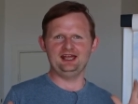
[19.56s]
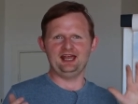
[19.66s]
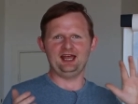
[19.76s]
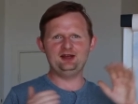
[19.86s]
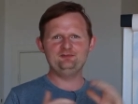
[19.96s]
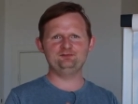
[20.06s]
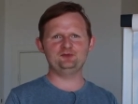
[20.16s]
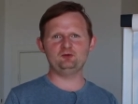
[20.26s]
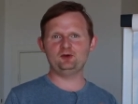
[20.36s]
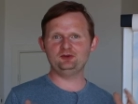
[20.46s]
When
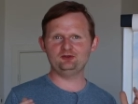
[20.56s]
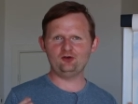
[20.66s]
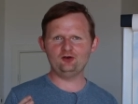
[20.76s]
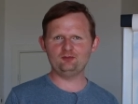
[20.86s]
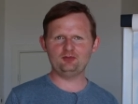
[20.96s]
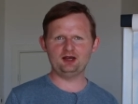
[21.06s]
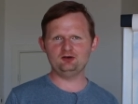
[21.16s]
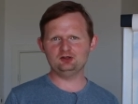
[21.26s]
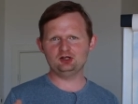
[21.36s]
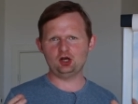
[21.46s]
we talk
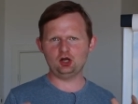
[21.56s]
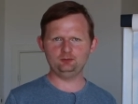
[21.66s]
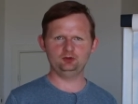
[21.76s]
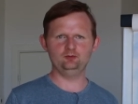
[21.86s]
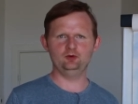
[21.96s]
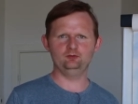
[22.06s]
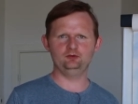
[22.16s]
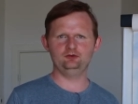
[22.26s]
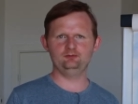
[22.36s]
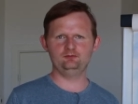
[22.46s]
about
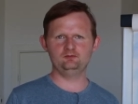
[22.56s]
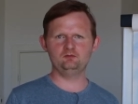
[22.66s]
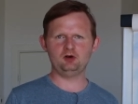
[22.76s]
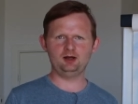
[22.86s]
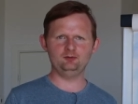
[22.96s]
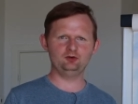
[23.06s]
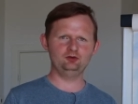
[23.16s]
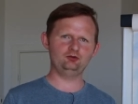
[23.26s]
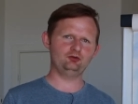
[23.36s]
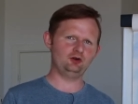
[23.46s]
optimums, I'm going
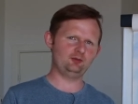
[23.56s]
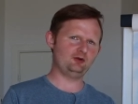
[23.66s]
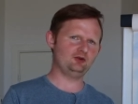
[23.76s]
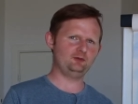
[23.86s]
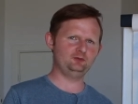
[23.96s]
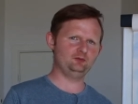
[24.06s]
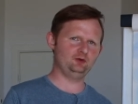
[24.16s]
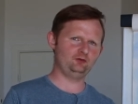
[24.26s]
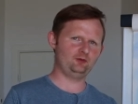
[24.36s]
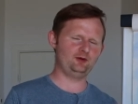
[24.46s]
to talk about optimums
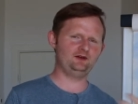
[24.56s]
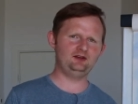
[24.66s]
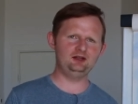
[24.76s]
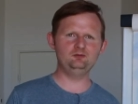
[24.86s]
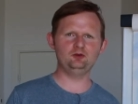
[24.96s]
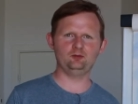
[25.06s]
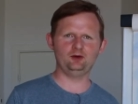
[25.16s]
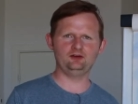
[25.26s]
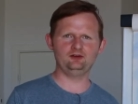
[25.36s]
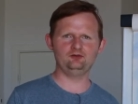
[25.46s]
from a team
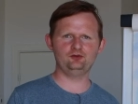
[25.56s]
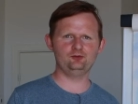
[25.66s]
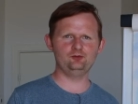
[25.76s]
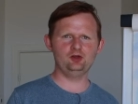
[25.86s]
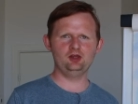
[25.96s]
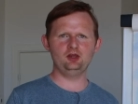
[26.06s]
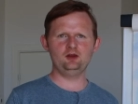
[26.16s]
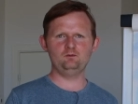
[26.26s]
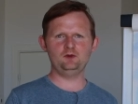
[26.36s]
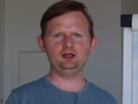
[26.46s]
perspective. So
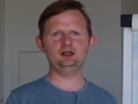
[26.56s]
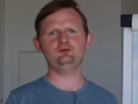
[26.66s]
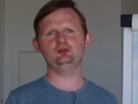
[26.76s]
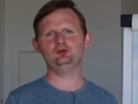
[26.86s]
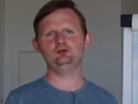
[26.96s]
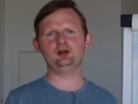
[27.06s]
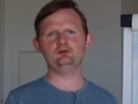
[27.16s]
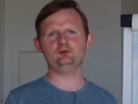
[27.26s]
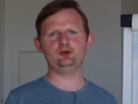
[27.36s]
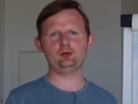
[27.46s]
many of you
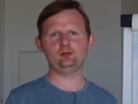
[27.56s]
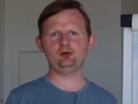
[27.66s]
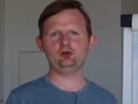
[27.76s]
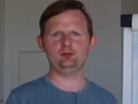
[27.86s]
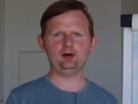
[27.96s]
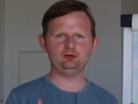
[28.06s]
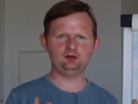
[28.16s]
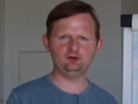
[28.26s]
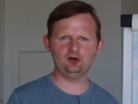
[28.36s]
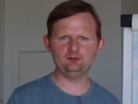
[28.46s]
have probably heard about the
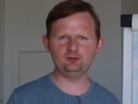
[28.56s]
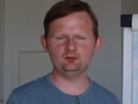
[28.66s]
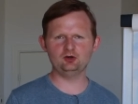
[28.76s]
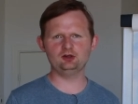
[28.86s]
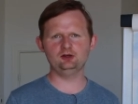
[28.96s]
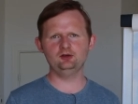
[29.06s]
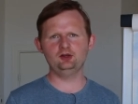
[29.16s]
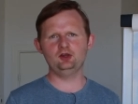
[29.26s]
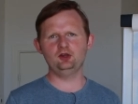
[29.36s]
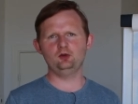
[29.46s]
Togman model
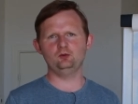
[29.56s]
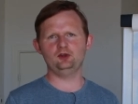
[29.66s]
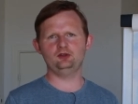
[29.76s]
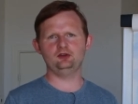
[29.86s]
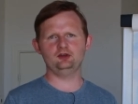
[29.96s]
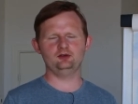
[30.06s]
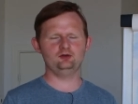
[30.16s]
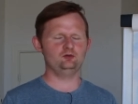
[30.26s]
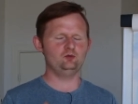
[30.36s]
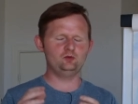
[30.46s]
with the
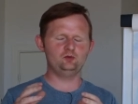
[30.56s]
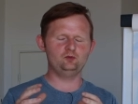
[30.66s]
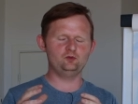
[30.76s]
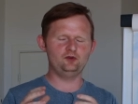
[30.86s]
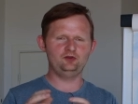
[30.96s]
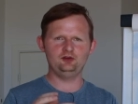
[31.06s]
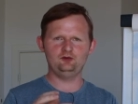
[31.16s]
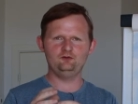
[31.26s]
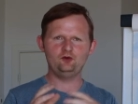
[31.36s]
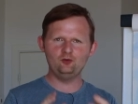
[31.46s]

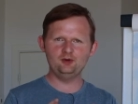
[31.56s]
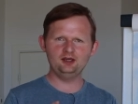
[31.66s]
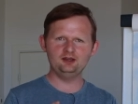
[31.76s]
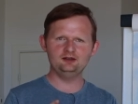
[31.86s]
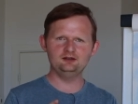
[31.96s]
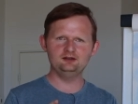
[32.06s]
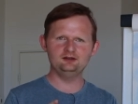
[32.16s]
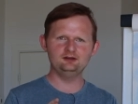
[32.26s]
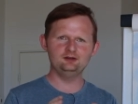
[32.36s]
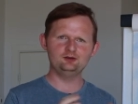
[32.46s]
forming,
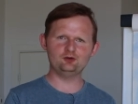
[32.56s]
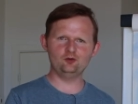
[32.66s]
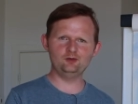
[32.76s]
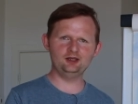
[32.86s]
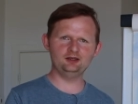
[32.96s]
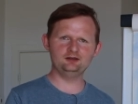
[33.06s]
norming,